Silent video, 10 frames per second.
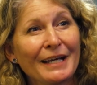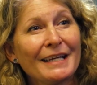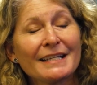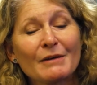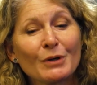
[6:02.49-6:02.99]

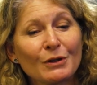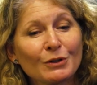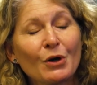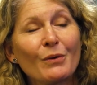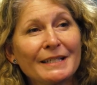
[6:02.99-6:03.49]
right?
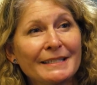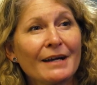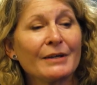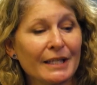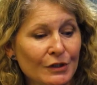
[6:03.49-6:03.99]
We're going
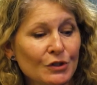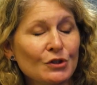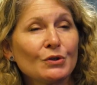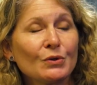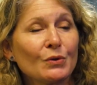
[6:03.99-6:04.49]
down
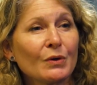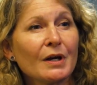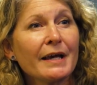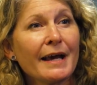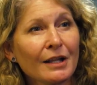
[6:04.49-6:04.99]
into
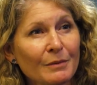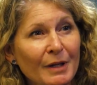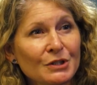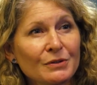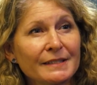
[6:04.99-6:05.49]

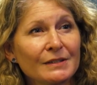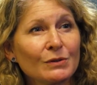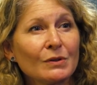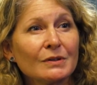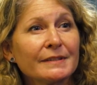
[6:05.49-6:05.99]
elementary
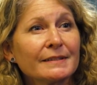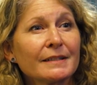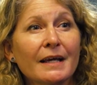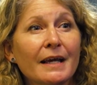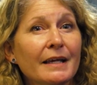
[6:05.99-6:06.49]
schools,
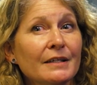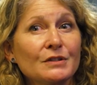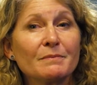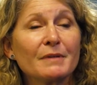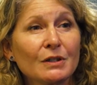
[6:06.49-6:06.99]

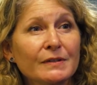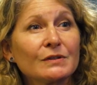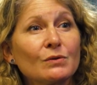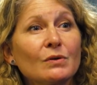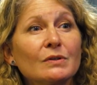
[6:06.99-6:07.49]
into middle
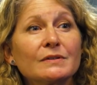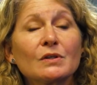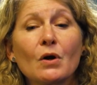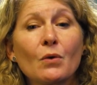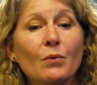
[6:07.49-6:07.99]
schools.
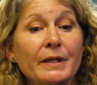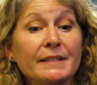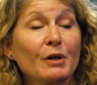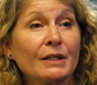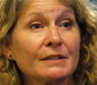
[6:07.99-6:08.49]
We
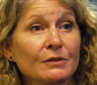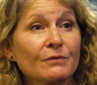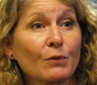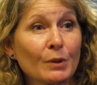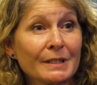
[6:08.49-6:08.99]
sponsor
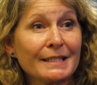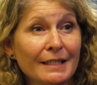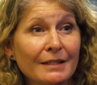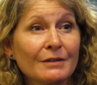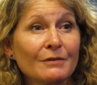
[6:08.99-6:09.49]

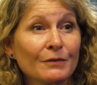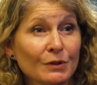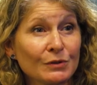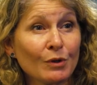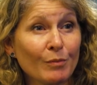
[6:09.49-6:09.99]
fourteen
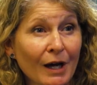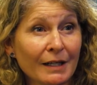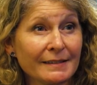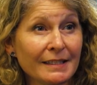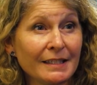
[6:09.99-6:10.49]
FIRST
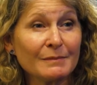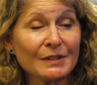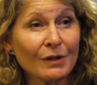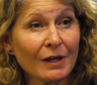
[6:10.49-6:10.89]
Robotics teams